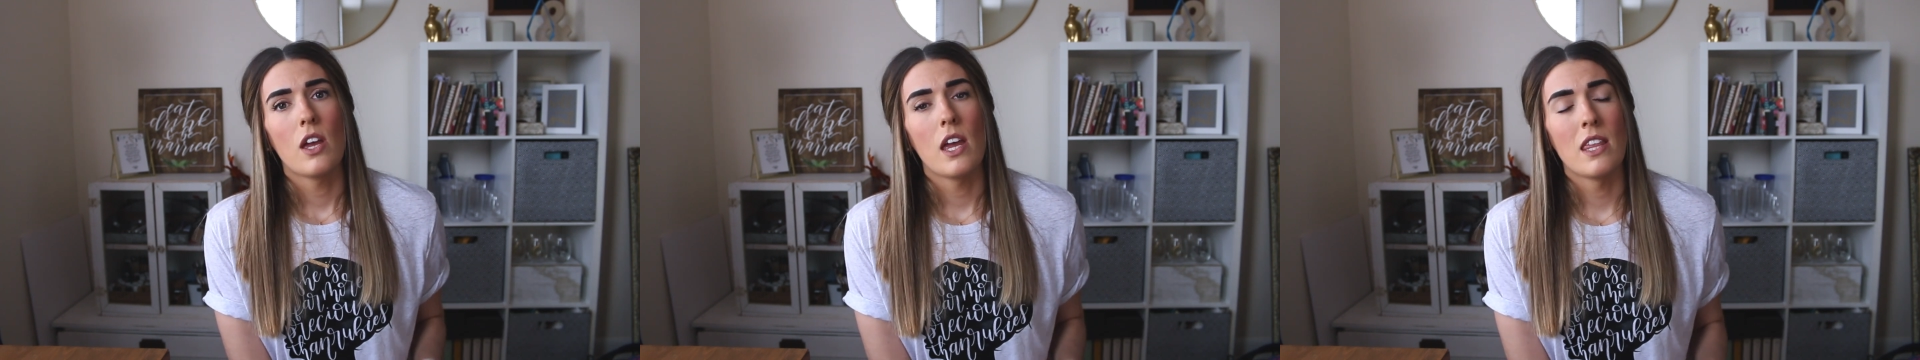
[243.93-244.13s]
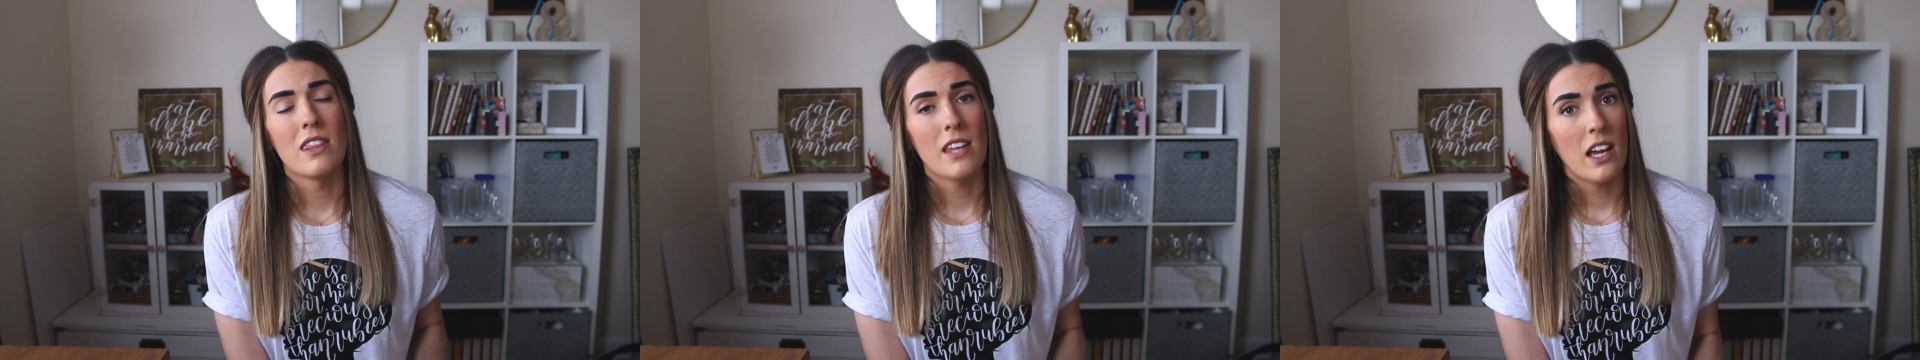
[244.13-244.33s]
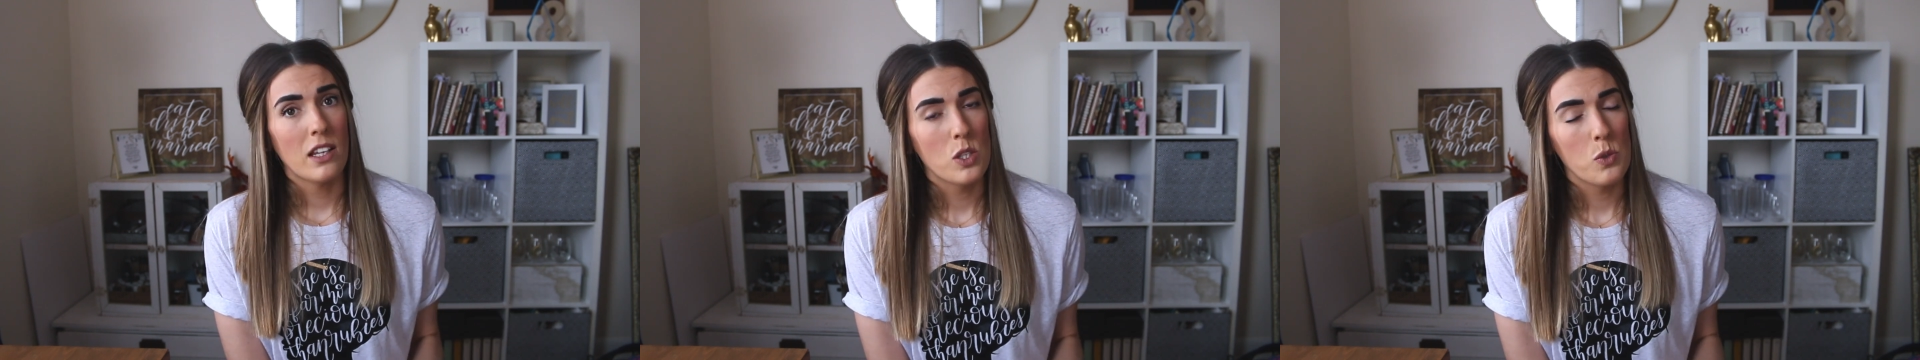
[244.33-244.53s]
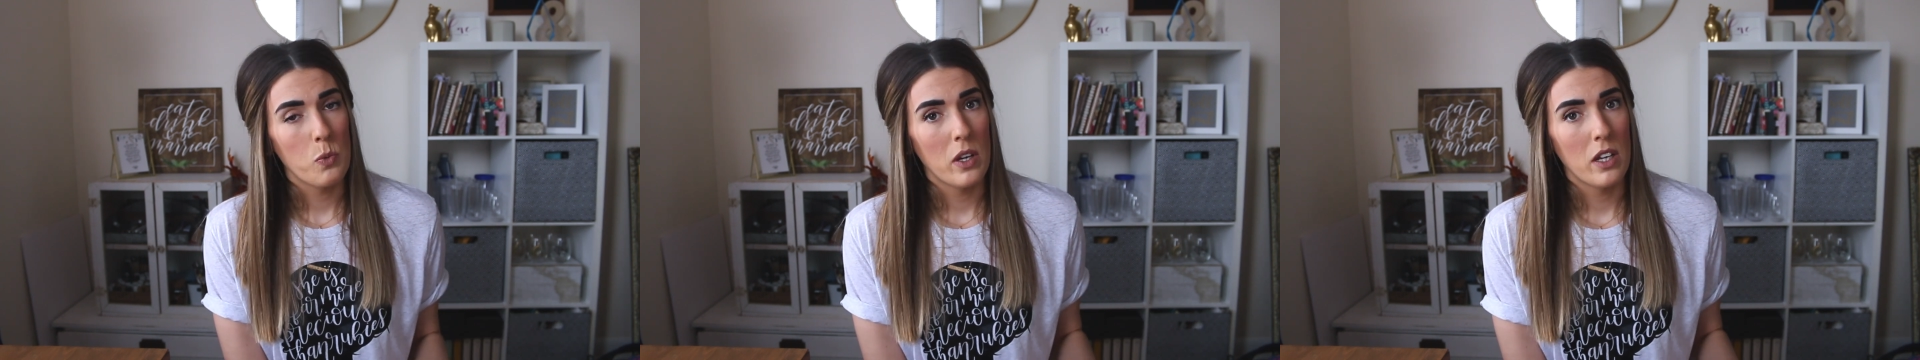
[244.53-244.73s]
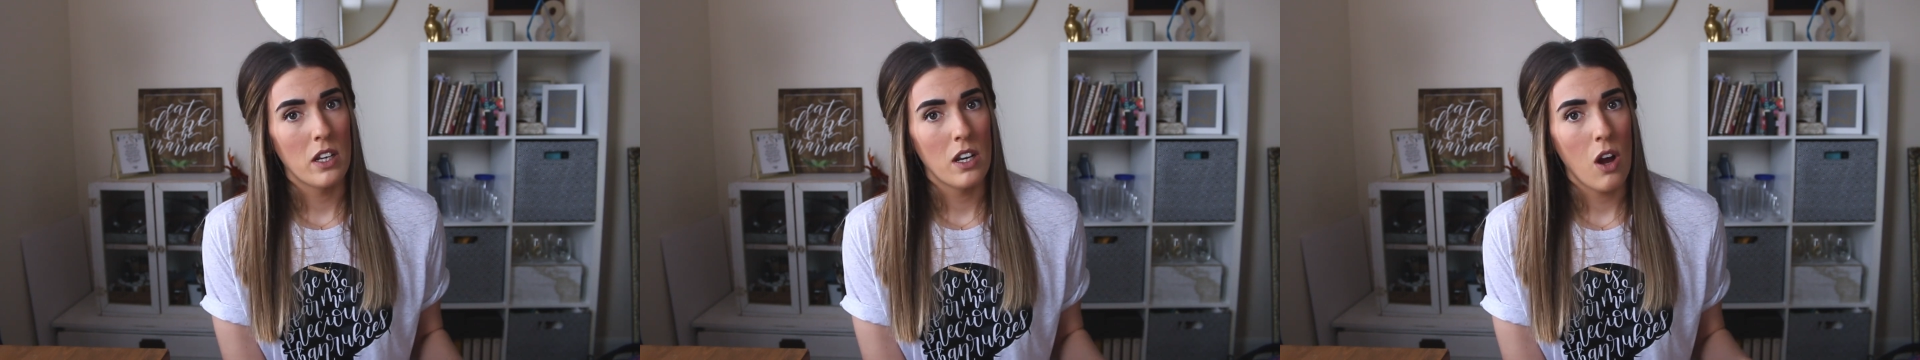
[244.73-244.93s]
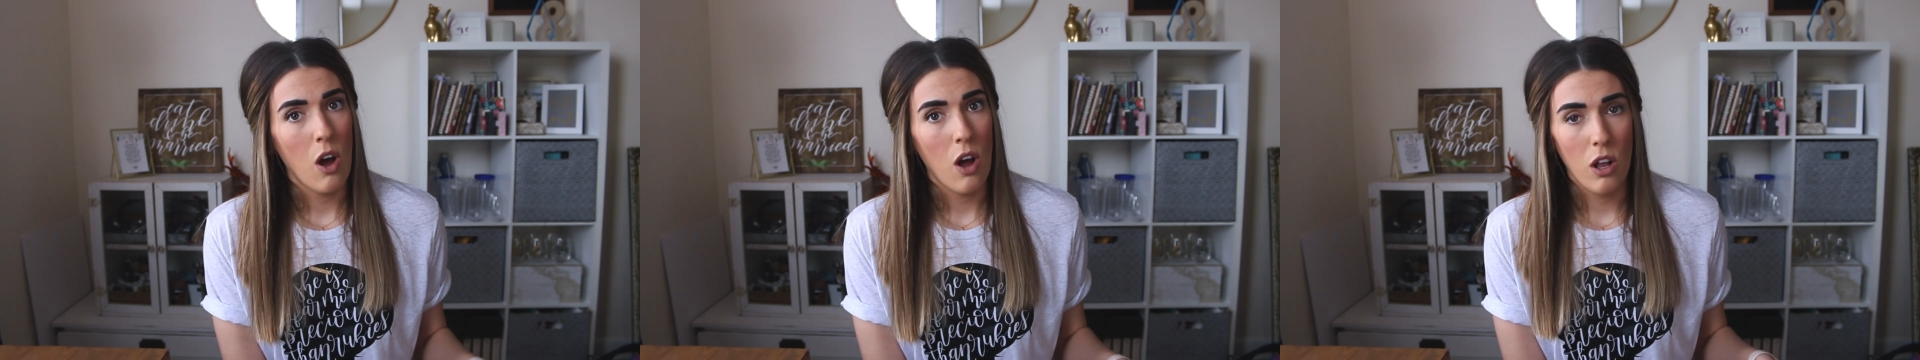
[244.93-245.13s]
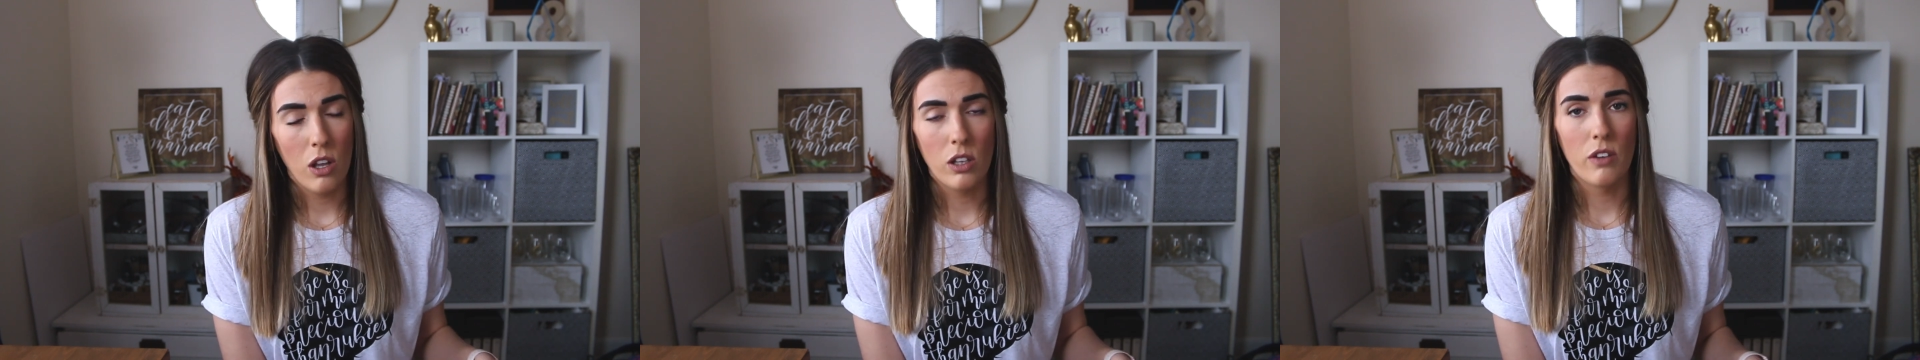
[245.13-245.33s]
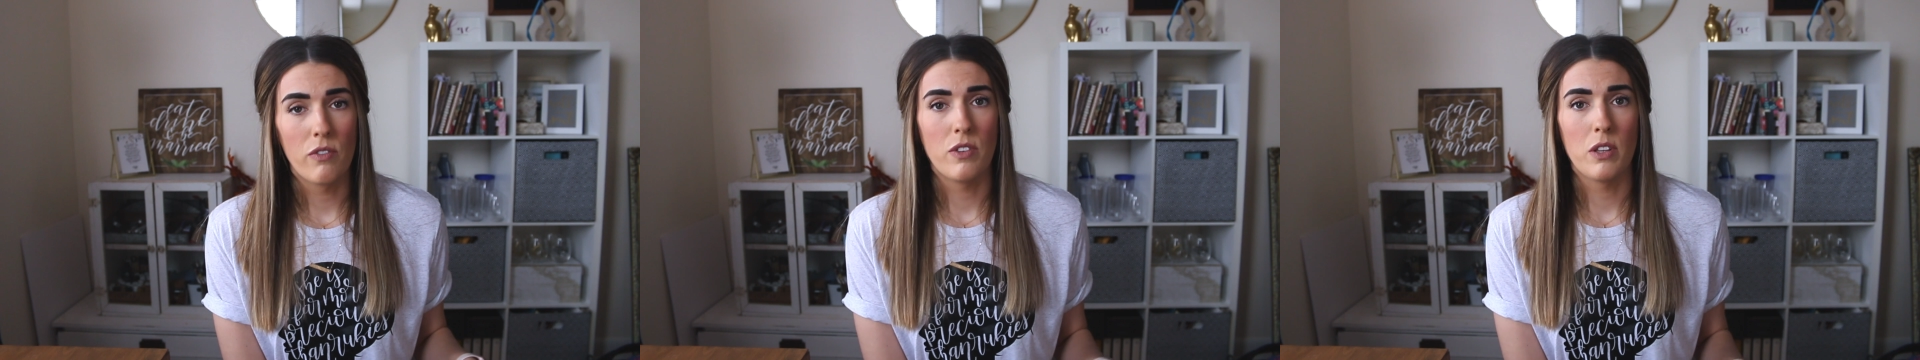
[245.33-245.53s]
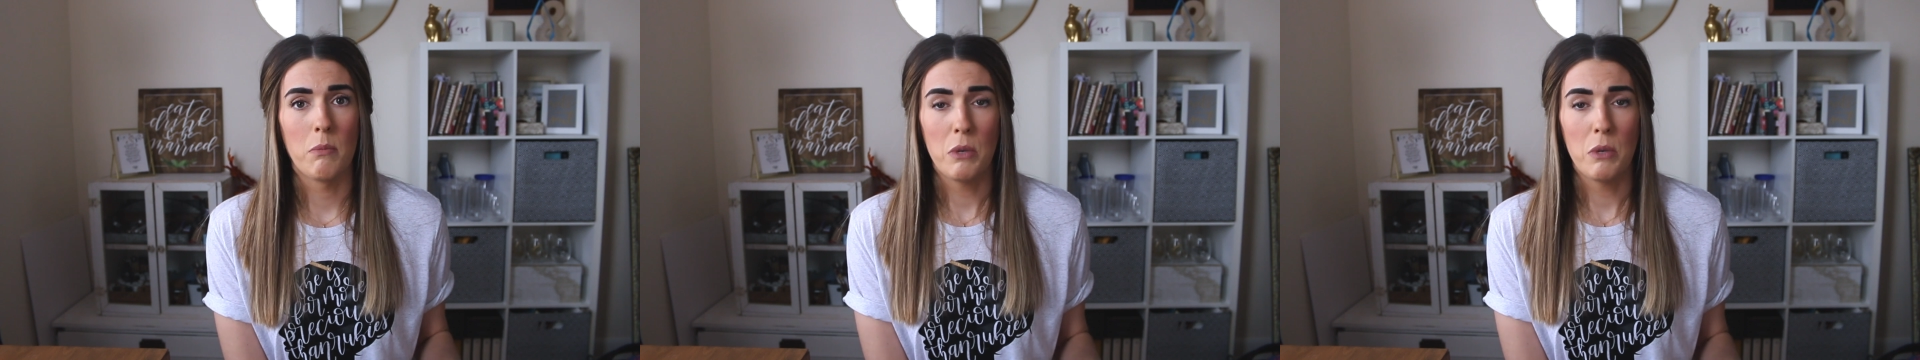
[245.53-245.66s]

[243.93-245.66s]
And that's when all of